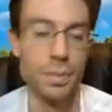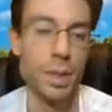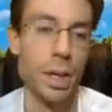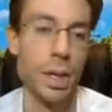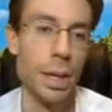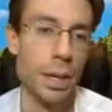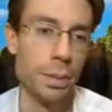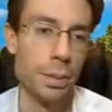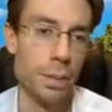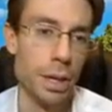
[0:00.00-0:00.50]

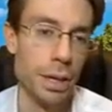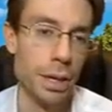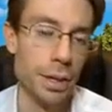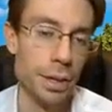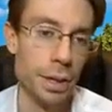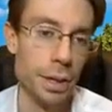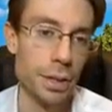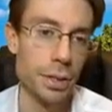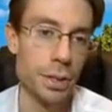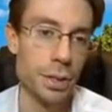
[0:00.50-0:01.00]

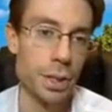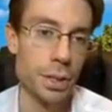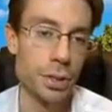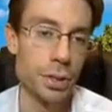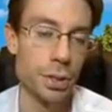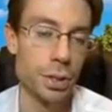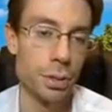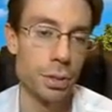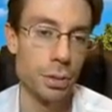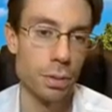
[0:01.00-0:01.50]
Amen.
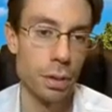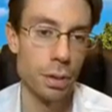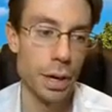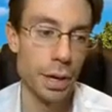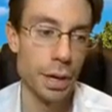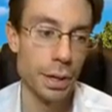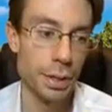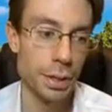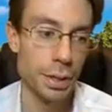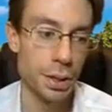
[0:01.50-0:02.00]
That's so
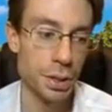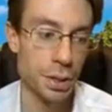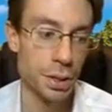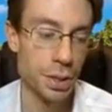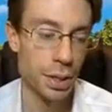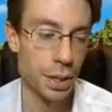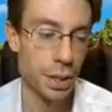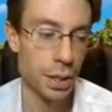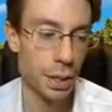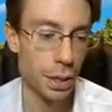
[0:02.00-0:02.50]
great.
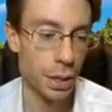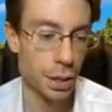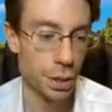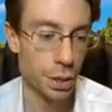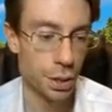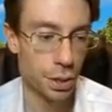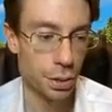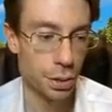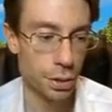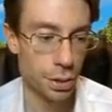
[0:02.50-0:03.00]
And,
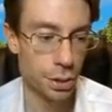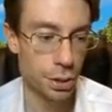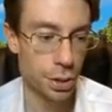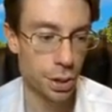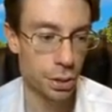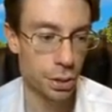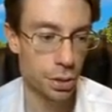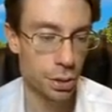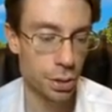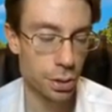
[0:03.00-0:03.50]

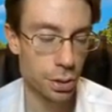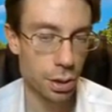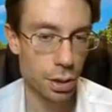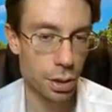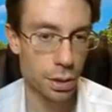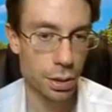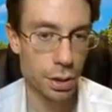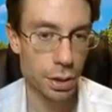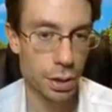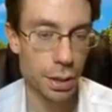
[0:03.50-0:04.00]
as you're
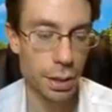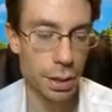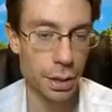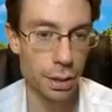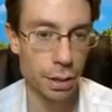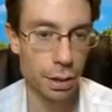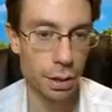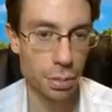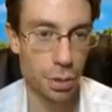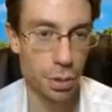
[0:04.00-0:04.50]
talking
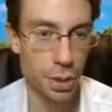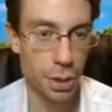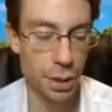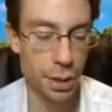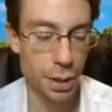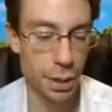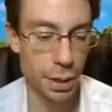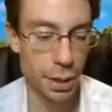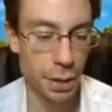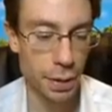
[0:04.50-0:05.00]
here, I'm
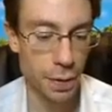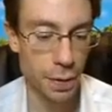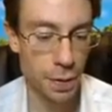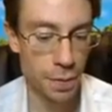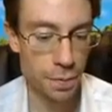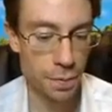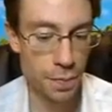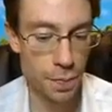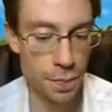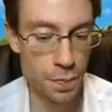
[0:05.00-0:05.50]
thinking,
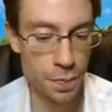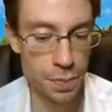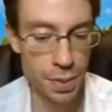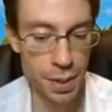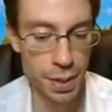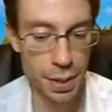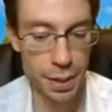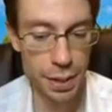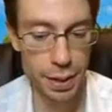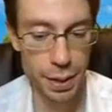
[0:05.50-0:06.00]

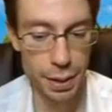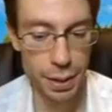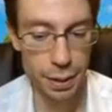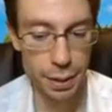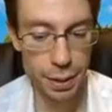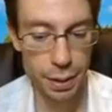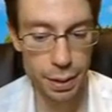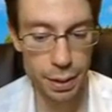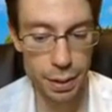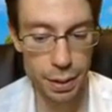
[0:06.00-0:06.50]

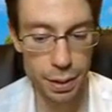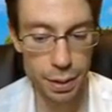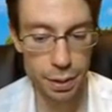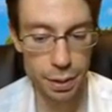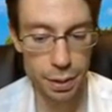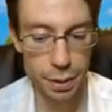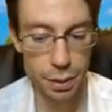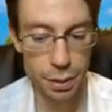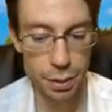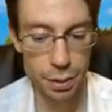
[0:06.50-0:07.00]
again,
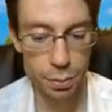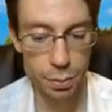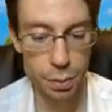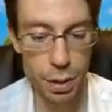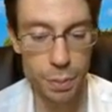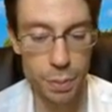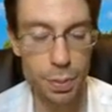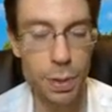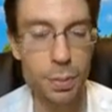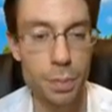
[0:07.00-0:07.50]
the
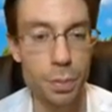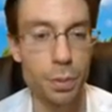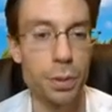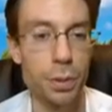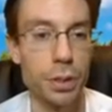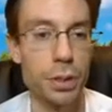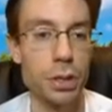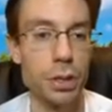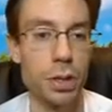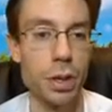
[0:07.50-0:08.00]
way people
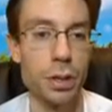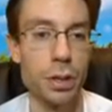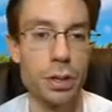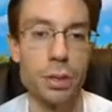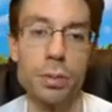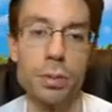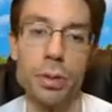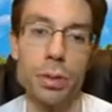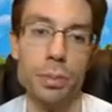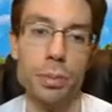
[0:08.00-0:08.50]
are
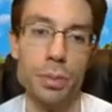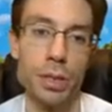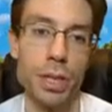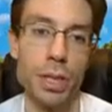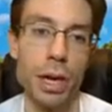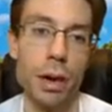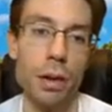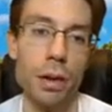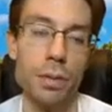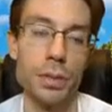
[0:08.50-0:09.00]
dishonest with
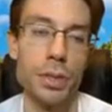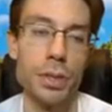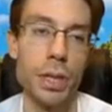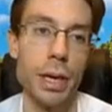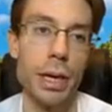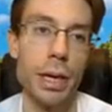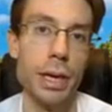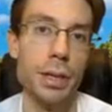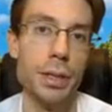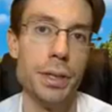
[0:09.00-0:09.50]
themselves,
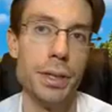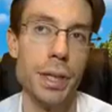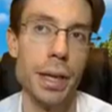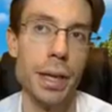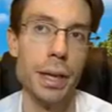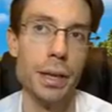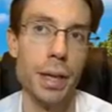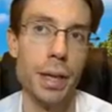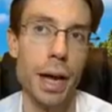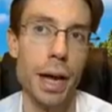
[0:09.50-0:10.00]
and
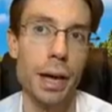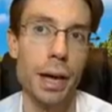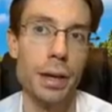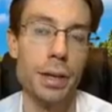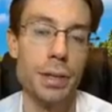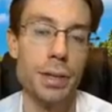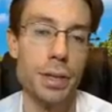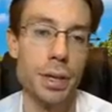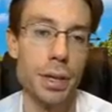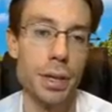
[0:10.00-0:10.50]

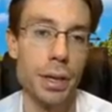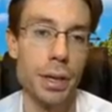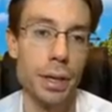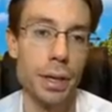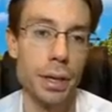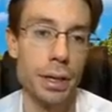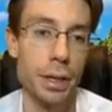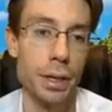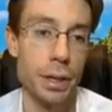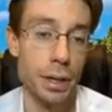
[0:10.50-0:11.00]
that is an
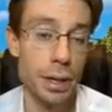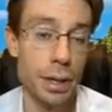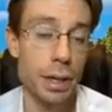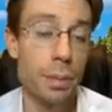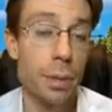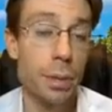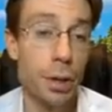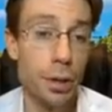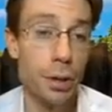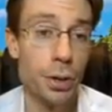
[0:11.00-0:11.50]

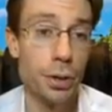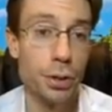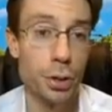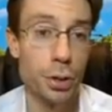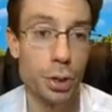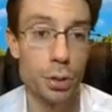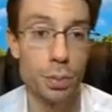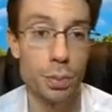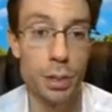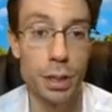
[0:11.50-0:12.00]
inhibitor
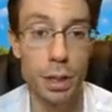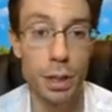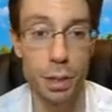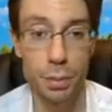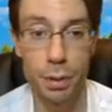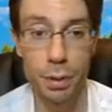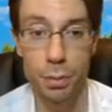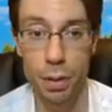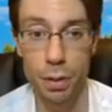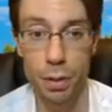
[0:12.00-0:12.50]
to
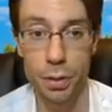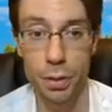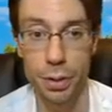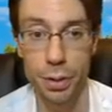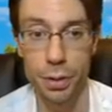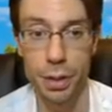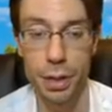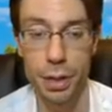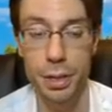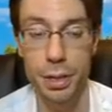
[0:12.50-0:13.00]
becoming
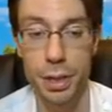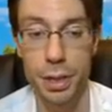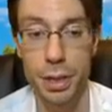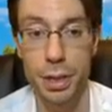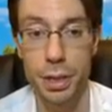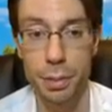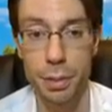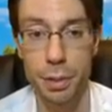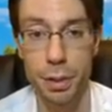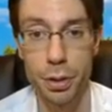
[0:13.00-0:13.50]
wealthier. That's an
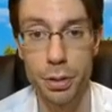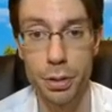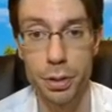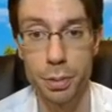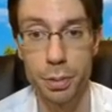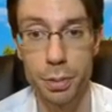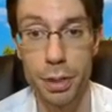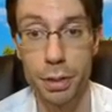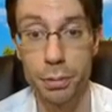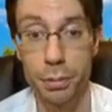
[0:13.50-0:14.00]
inhibitor
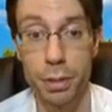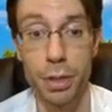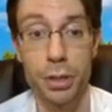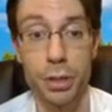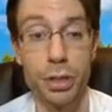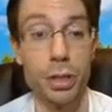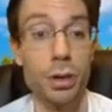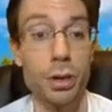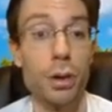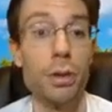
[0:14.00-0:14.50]
to being
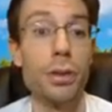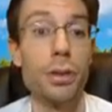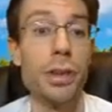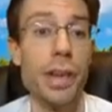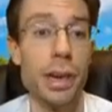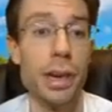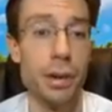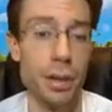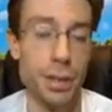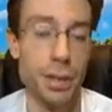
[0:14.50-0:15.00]
rich in all
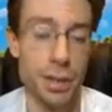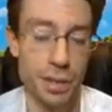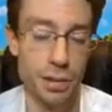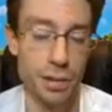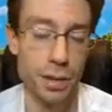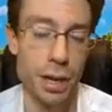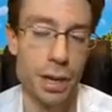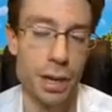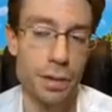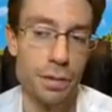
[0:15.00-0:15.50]
the areas
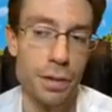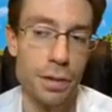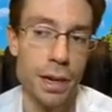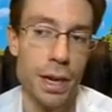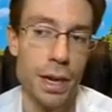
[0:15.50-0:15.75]
of life.